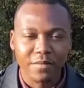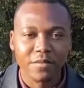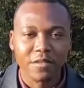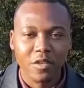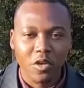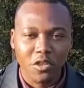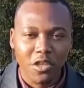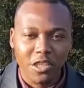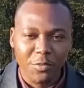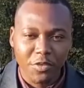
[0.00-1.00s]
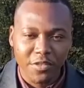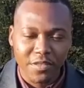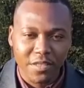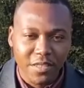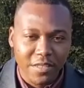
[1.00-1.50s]
The audio
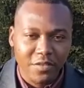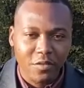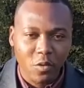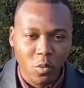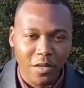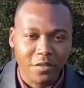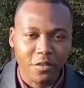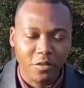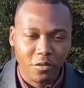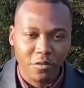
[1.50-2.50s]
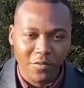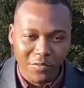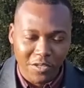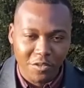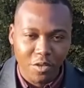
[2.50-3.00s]
experience is quite good
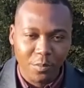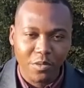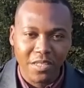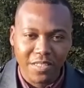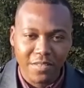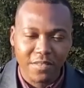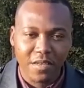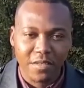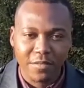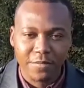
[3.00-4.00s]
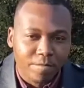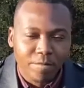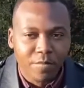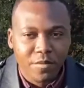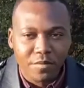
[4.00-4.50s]
for an open ear design.
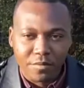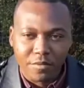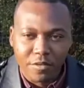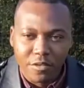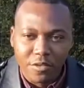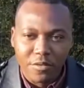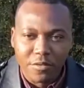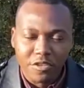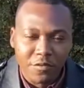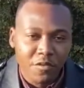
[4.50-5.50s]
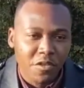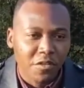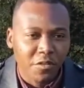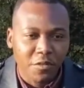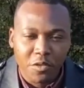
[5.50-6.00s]
You've got
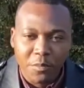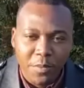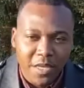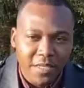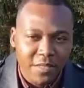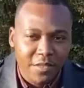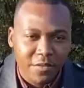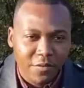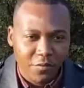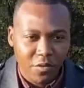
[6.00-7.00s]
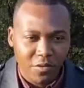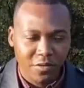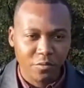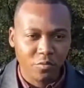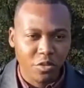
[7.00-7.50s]
good bass, you've got
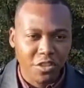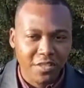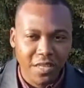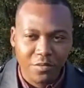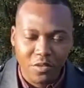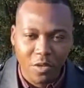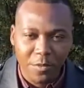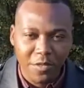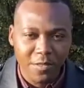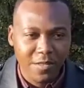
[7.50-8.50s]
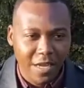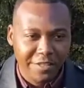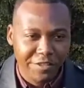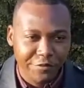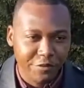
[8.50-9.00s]
rich sounds coming in,
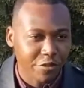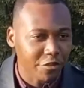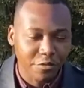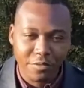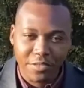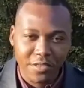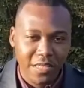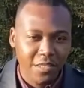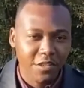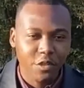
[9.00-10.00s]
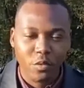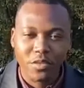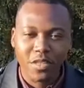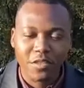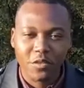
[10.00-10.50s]
and if you decided you
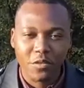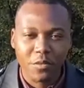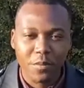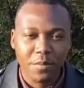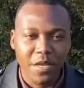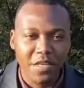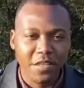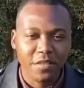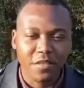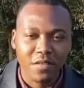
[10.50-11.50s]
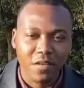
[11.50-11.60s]
wanted to make it